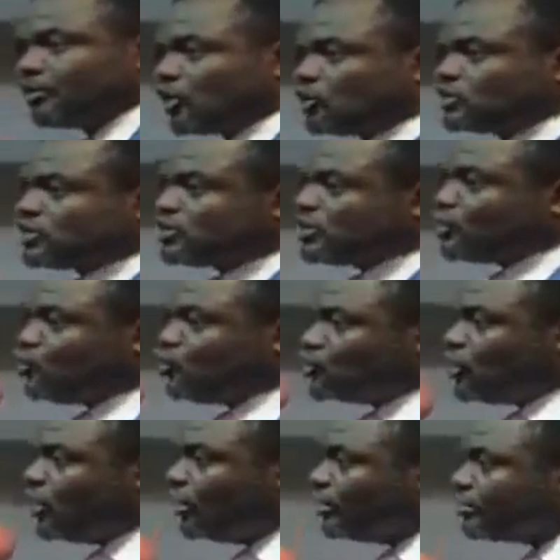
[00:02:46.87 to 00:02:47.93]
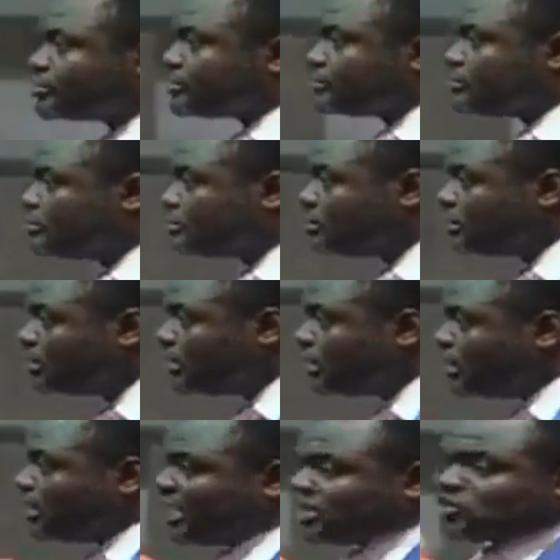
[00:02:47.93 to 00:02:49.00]
Because he's a good God.
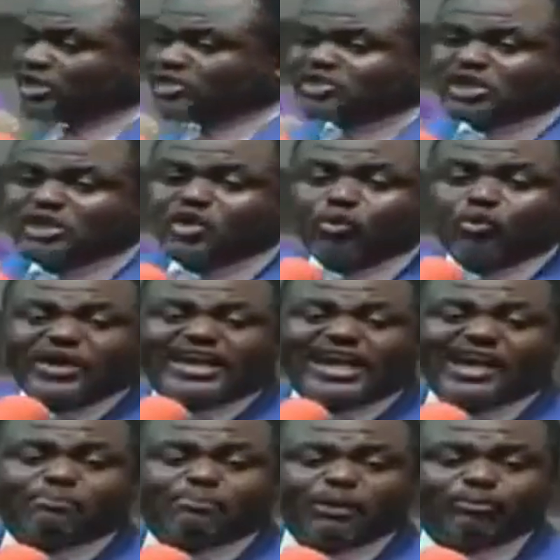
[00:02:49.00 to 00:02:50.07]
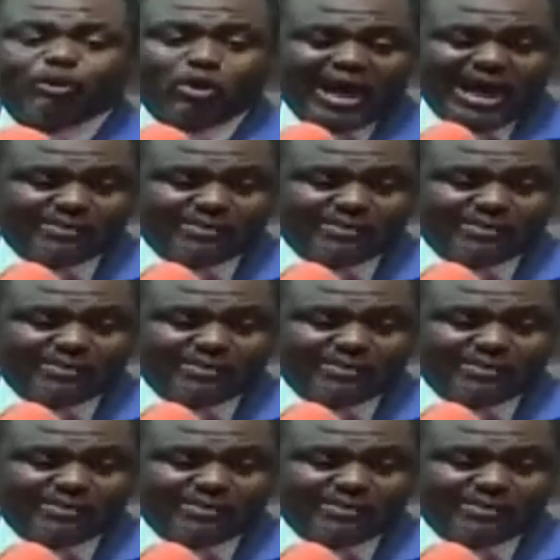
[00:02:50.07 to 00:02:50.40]
That's why you see wicked people